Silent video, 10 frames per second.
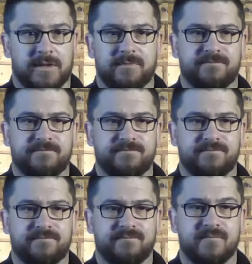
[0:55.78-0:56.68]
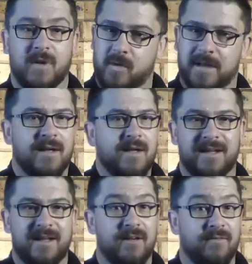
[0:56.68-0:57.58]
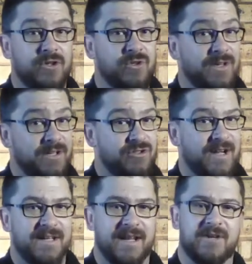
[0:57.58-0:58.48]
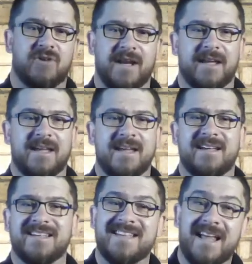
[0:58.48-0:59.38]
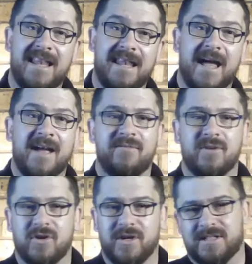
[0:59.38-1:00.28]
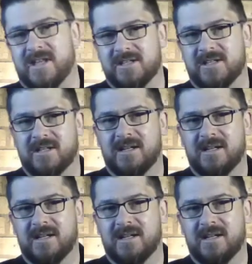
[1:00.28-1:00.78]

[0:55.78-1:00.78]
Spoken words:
or VILT? Well, Virtual Instructor-Led Training is a live learning